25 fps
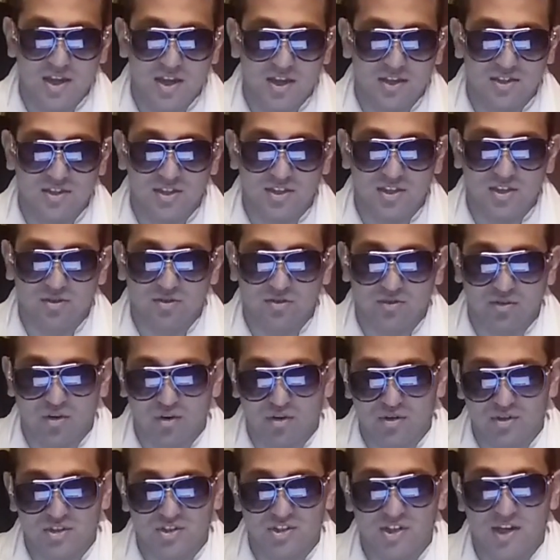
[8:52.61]
It's just a
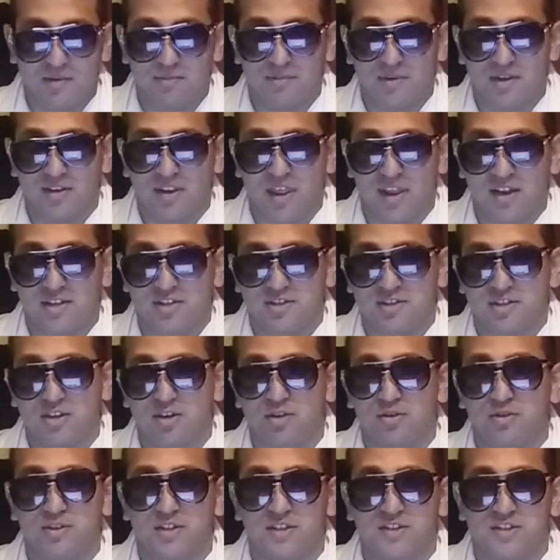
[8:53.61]
darn shame that, like,
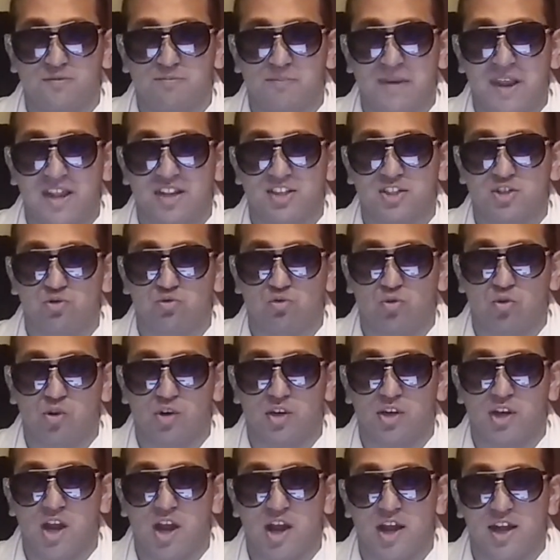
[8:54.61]
still this man
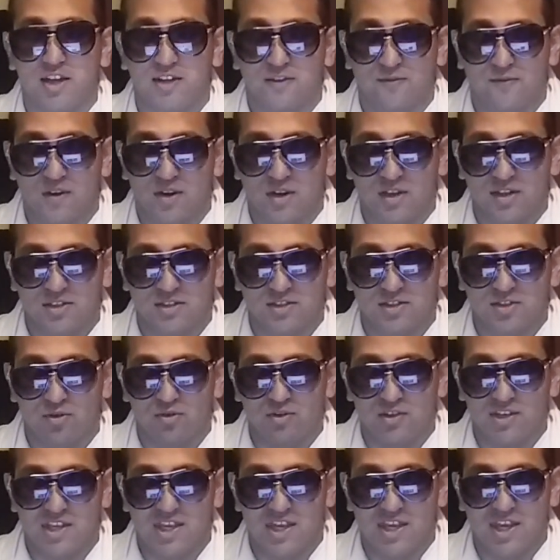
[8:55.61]
Swore guy is fucking
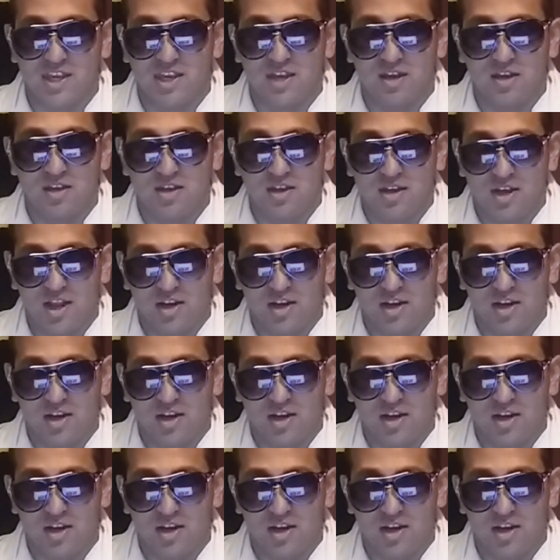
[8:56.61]
still gee.